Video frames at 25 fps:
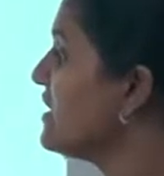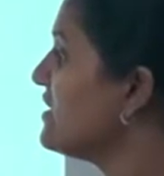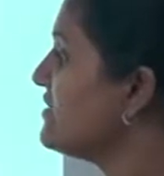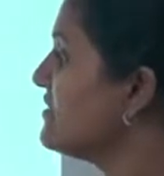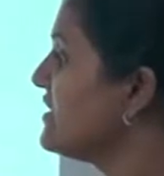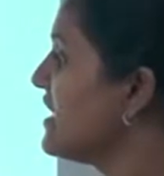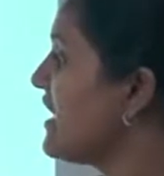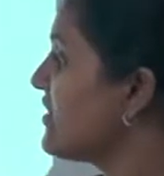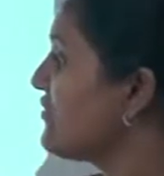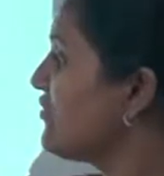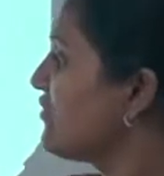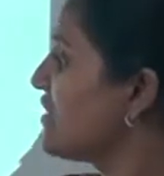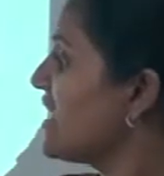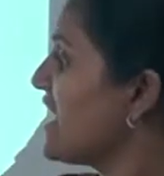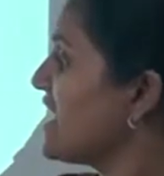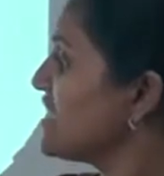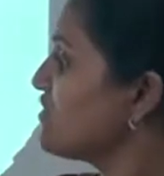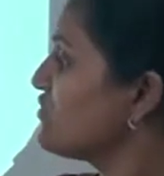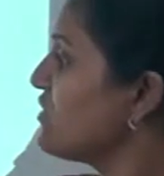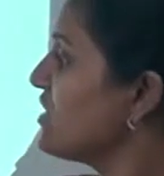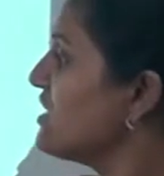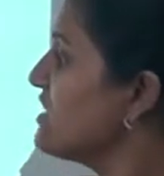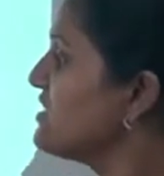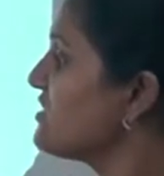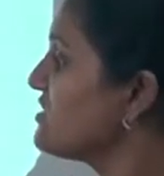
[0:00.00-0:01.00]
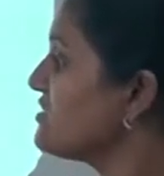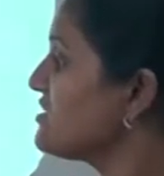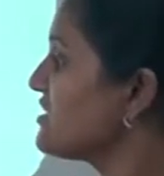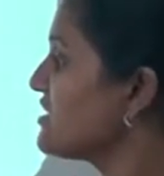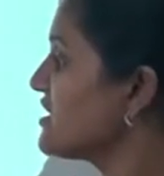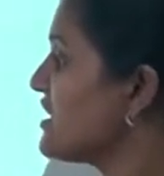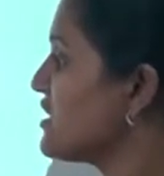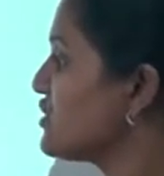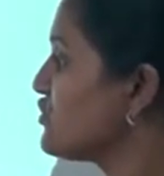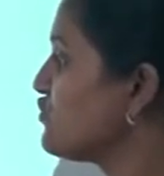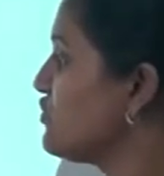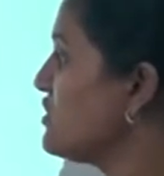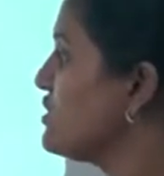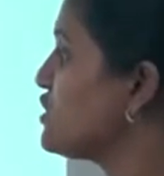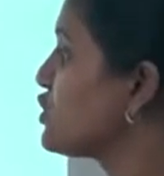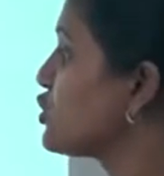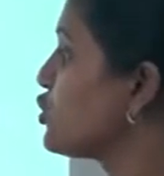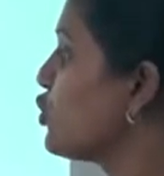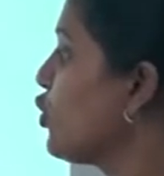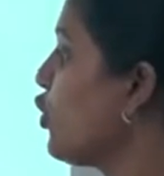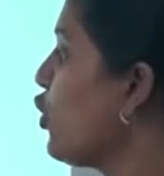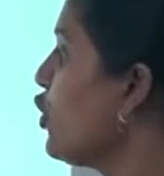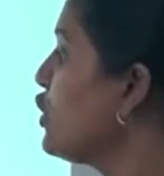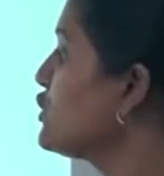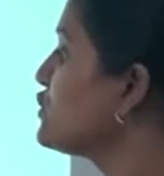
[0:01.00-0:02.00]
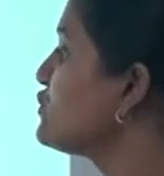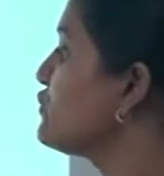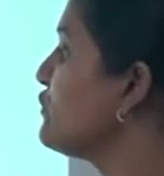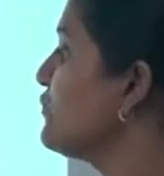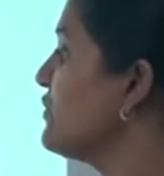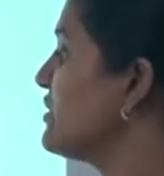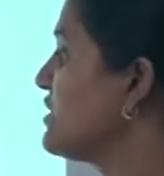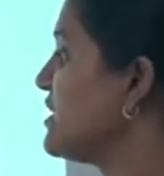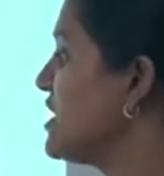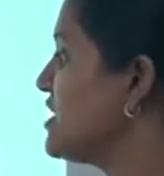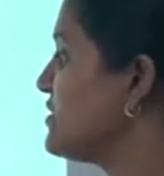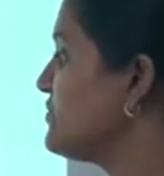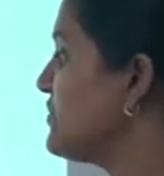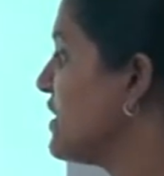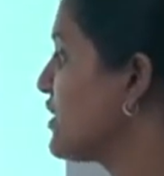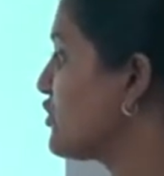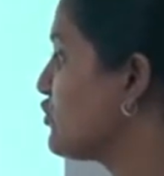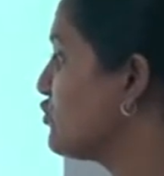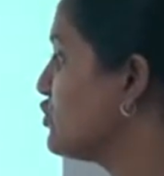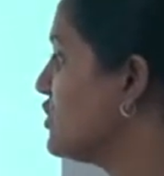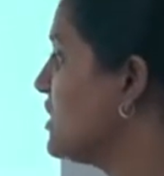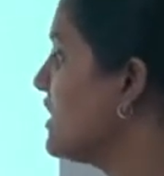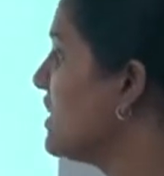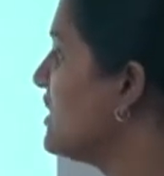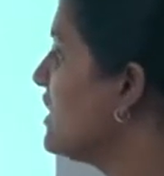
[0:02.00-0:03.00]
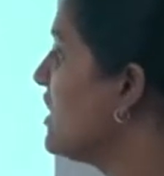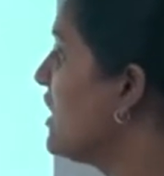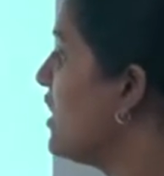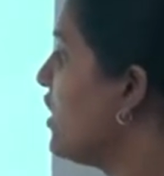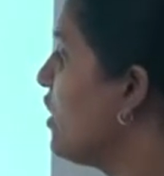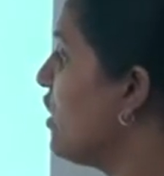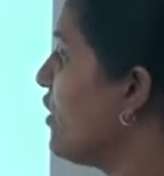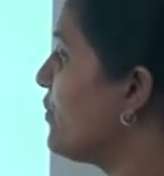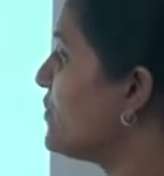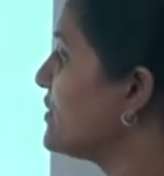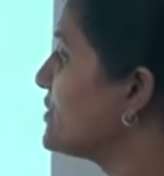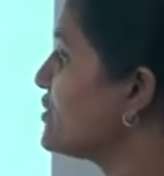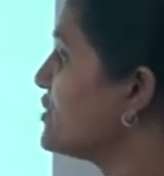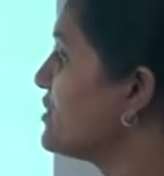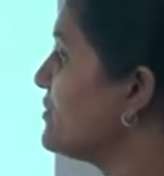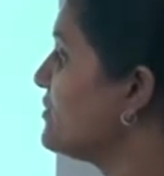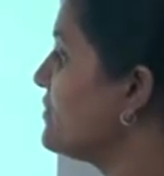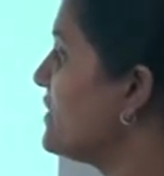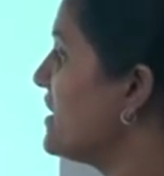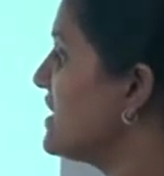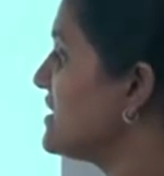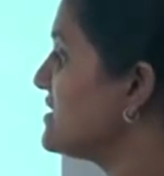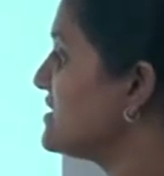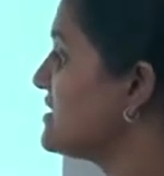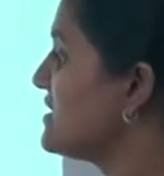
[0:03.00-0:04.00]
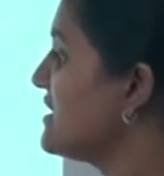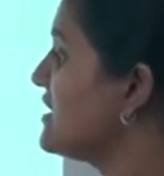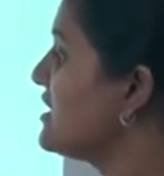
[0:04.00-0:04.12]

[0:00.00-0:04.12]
Therefore, S1 intersection S2 is closed with respect to the operation plus.